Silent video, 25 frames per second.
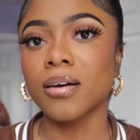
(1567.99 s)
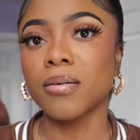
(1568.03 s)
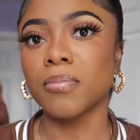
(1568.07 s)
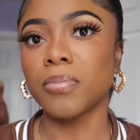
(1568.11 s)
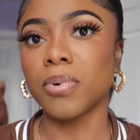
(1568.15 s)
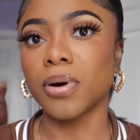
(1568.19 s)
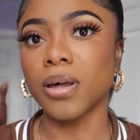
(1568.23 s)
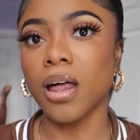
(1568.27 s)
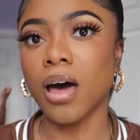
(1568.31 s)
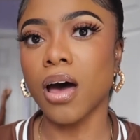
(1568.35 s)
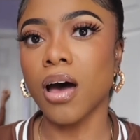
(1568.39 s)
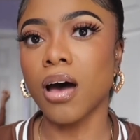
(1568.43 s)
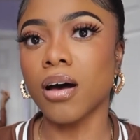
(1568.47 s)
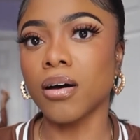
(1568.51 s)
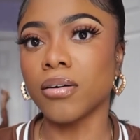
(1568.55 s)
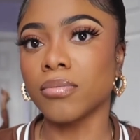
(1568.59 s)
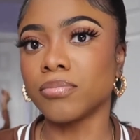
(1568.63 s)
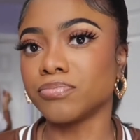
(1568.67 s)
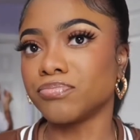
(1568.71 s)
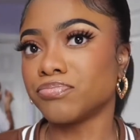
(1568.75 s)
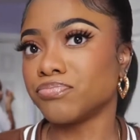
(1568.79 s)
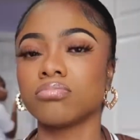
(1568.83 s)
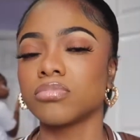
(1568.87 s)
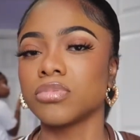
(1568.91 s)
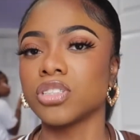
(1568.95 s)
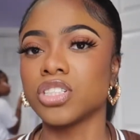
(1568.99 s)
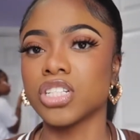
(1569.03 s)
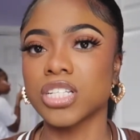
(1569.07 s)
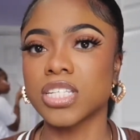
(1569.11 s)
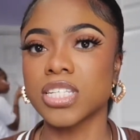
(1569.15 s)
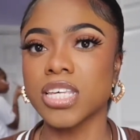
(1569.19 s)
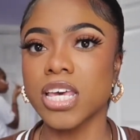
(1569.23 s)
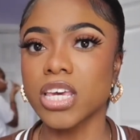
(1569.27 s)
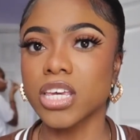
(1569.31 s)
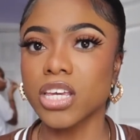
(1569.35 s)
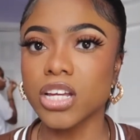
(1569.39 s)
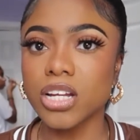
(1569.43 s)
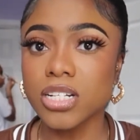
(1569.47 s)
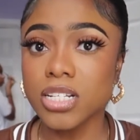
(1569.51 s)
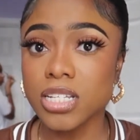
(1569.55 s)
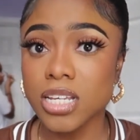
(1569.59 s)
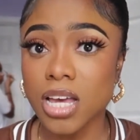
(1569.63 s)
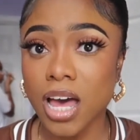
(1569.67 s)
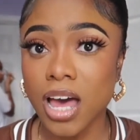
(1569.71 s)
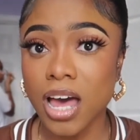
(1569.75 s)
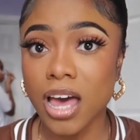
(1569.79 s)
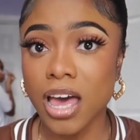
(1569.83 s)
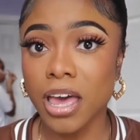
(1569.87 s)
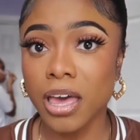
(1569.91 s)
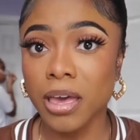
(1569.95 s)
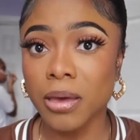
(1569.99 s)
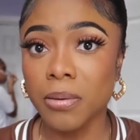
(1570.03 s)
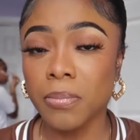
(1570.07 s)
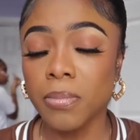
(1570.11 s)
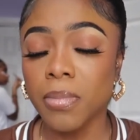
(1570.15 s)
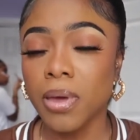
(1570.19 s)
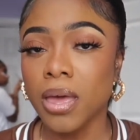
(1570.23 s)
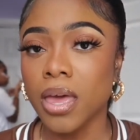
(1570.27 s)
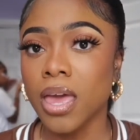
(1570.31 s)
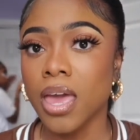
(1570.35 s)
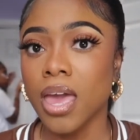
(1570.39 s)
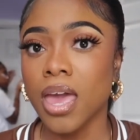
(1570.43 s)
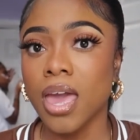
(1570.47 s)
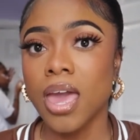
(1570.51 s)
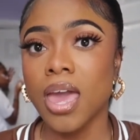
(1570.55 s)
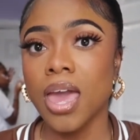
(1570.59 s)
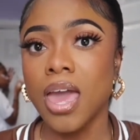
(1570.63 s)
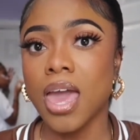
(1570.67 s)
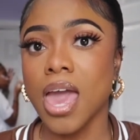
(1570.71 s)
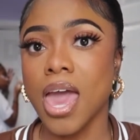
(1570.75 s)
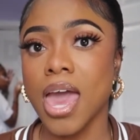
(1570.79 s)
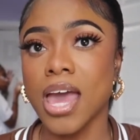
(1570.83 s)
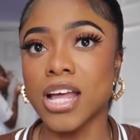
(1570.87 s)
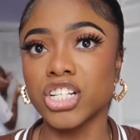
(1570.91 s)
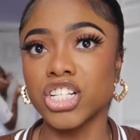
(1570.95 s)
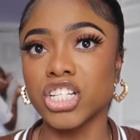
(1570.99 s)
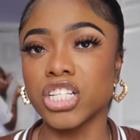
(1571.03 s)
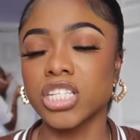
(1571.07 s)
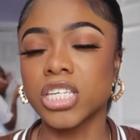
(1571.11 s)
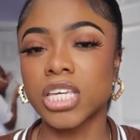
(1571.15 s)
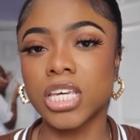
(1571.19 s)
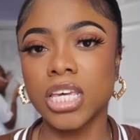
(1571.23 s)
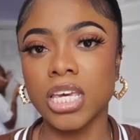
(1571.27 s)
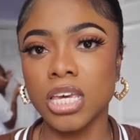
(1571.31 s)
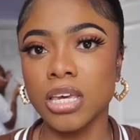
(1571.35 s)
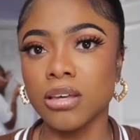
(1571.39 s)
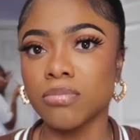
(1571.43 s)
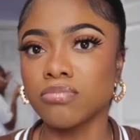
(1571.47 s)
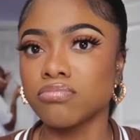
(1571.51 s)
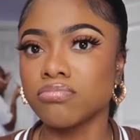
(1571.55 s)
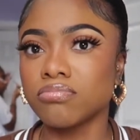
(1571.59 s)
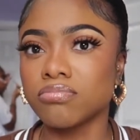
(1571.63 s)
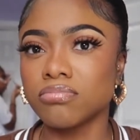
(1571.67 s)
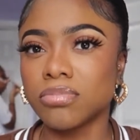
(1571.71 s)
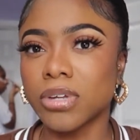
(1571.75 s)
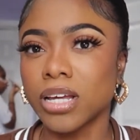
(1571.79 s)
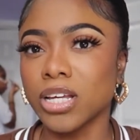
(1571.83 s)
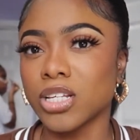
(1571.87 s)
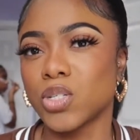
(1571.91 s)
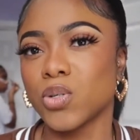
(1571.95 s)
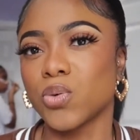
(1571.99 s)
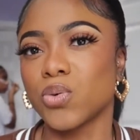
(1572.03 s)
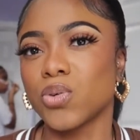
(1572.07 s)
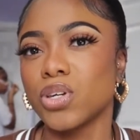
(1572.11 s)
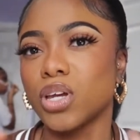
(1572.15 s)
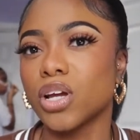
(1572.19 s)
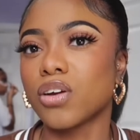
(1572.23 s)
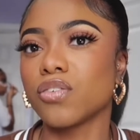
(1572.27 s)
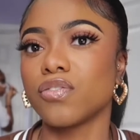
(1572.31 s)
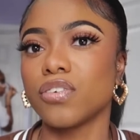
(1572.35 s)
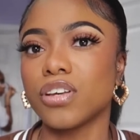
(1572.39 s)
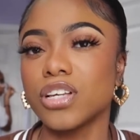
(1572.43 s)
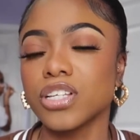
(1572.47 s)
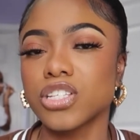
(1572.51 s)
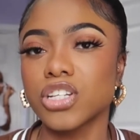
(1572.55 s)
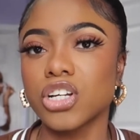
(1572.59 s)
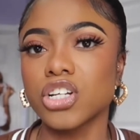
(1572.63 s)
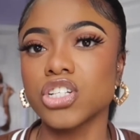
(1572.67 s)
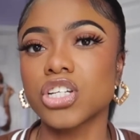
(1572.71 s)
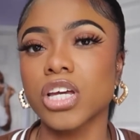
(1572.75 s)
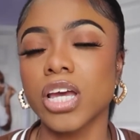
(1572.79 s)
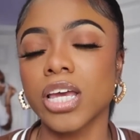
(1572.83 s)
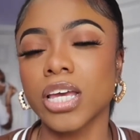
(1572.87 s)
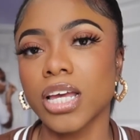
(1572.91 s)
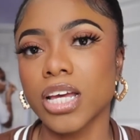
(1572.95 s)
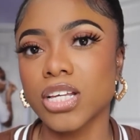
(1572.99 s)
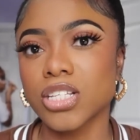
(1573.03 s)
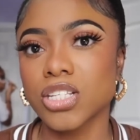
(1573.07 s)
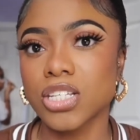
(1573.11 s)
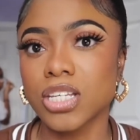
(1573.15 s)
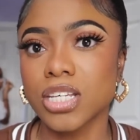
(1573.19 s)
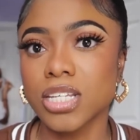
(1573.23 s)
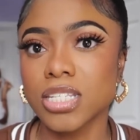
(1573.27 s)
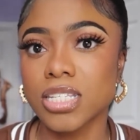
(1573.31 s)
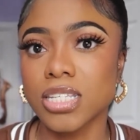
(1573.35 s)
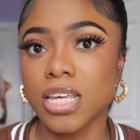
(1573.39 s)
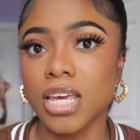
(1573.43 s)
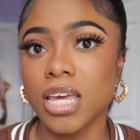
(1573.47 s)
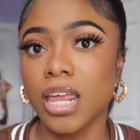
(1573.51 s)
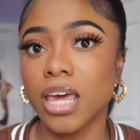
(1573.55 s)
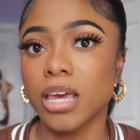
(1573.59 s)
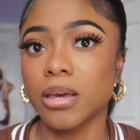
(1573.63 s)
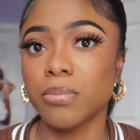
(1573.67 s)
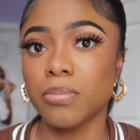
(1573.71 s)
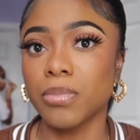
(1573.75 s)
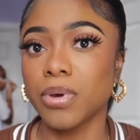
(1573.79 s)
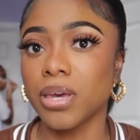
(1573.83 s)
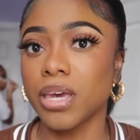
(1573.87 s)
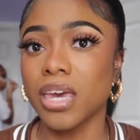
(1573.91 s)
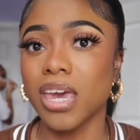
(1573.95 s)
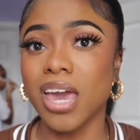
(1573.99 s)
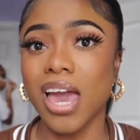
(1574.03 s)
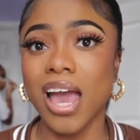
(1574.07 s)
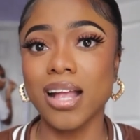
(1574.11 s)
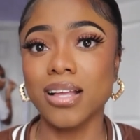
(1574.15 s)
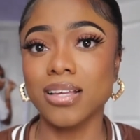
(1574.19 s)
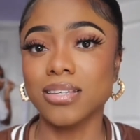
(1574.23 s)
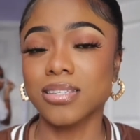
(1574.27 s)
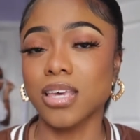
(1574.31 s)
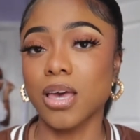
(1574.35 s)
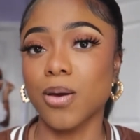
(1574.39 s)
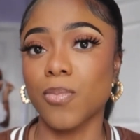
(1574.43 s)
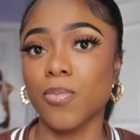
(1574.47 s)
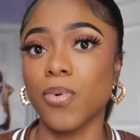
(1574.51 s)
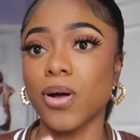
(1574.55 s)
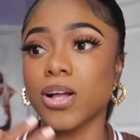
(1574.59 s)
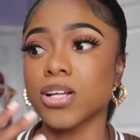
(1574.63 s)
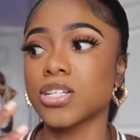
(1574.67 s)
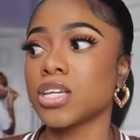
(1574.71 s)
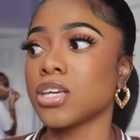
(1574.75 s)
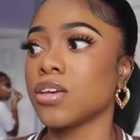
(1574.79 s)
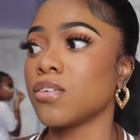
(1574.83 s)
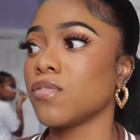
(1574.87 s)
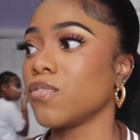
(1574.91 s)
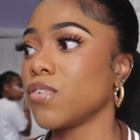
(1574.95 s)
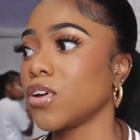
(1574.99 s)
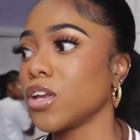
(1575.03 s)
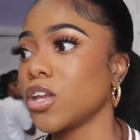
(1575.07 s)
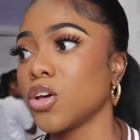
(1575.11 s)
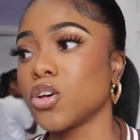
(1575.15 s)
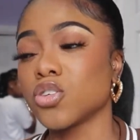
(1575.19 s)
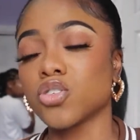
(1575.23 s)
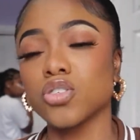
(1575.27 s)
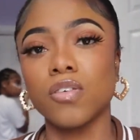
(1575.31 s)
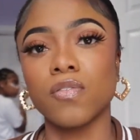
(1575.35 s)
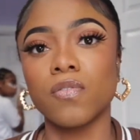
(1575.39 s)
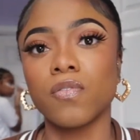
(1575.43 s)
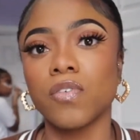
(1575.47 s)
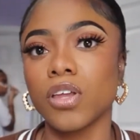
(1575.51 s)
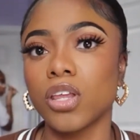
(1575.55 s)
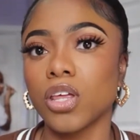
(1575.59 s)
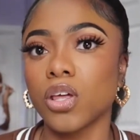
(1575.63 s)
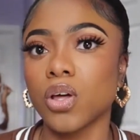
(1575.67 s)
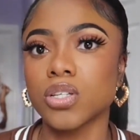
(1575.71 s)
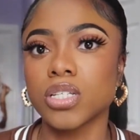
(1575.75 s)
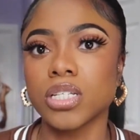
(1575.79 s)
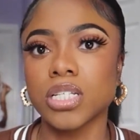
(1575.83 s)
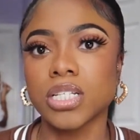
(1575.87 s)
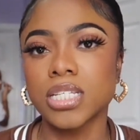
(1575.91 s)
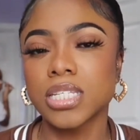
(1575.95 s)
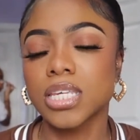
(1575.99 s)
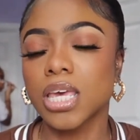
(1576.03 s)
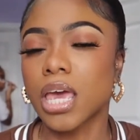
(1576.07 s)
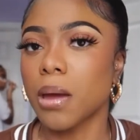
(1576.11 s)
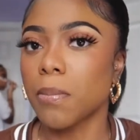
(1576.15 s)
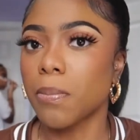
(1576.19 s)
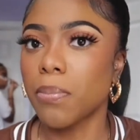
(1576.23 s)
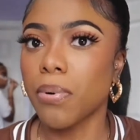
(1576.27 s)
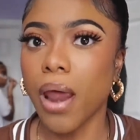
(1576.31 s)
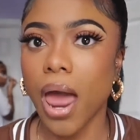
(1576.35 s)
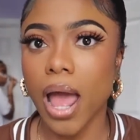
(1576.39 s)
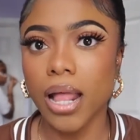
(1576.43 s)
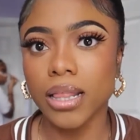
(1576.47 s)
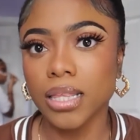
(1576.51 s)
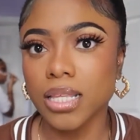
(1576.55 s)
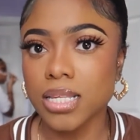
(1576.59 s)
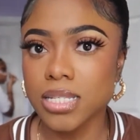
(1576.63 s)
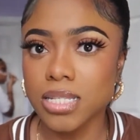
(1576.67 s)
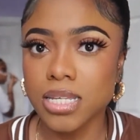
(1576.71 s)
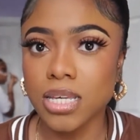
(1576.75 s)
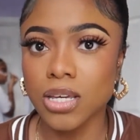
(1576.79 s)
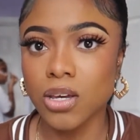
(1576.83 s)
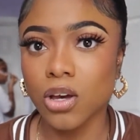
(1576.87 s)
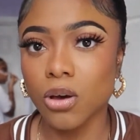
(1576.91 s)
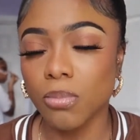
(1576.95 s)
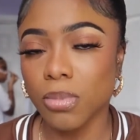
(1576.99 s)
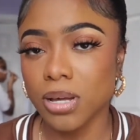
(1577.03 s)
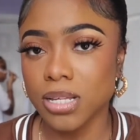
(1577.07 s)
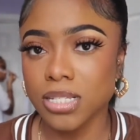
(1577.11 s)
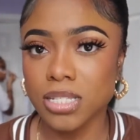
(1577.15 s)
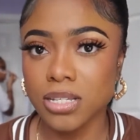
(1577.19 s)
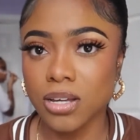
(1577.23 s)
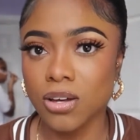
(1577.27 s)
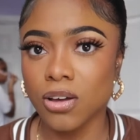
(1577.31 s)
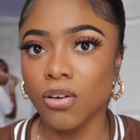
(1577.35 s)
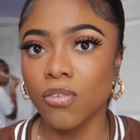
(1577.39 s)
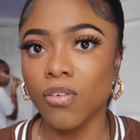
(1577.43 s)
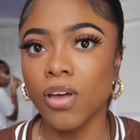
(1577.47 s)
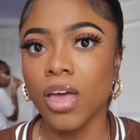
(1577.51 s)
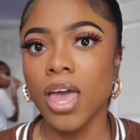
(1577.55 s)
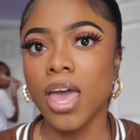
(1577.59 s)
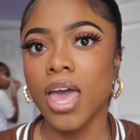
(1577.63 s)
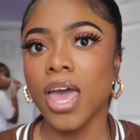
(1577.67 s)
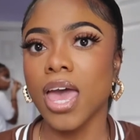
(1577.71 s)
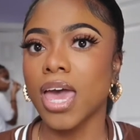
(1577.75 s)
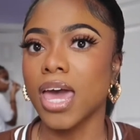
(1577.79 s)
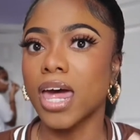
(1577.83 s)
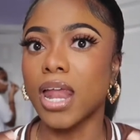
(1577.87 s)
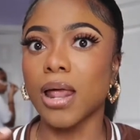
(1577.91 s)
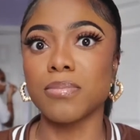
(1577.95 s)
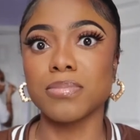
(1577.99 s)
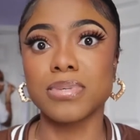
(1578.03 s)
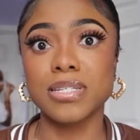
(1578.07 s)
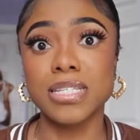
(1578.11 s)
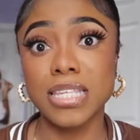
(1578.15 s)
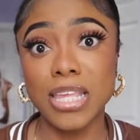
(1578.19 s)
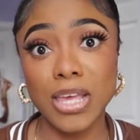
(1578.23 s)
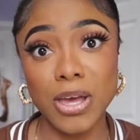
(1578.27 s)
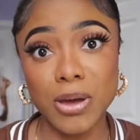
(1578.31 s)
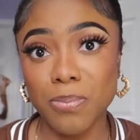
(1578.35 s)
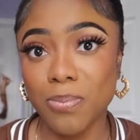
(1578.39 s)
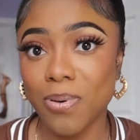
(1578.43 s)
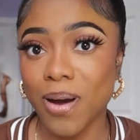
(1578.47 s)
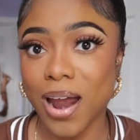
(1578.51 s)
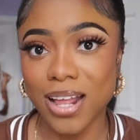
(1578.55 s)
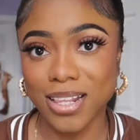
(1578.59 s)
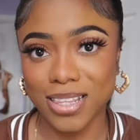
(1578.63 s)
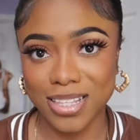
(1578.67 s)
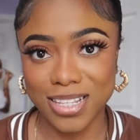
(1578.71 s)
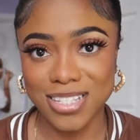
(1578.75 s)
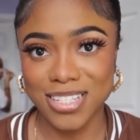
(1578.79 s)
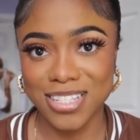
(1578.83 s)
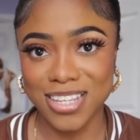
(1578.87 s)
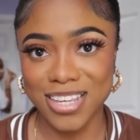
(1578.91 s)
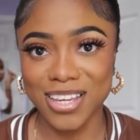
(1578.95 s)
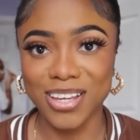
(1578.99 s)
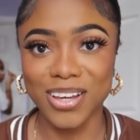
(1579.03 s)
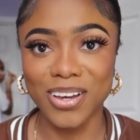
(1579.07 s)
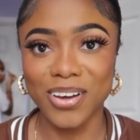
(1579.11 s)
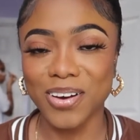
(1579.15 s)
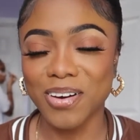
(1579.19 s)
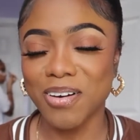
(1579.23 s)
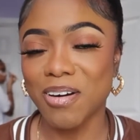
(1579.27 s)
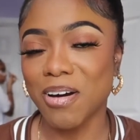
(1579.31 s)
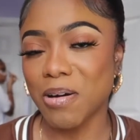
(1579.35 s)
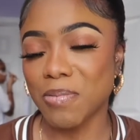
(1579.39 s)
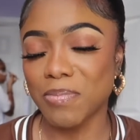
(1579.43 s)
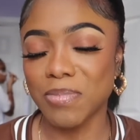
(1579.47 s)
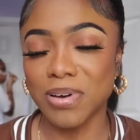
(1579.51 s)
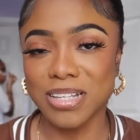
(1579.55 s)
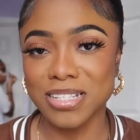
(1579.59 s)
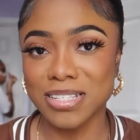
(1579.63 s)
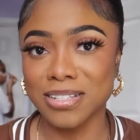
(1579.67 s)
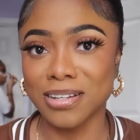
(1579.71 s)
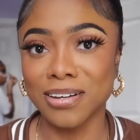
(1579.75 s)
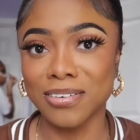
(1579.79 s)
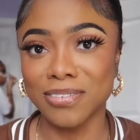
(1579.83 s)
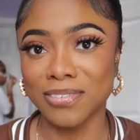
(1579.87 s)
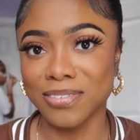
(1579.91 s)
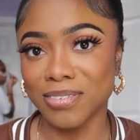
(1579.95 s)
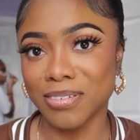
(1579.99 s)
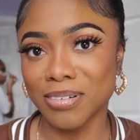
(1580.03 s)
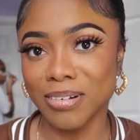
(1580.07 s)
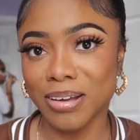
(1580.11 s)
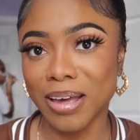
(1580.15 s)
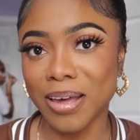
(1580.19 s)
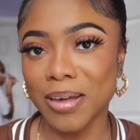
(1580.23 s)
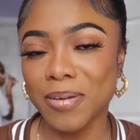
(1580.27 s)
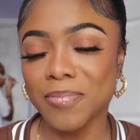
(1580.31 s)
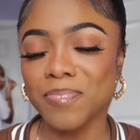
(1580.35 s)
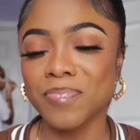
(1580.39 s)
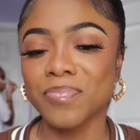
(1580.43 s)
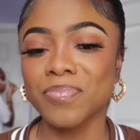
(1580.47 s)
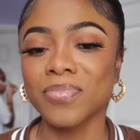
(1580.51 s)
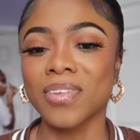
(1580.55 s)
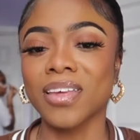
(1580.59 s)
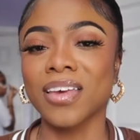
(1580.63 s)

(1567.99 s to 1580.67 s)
But just take your time and just keep like doing your research, I guess you could say. Like me, I just kept watching videos on videos and just kept practicing on myself, and I'm still practicing on myself, okay?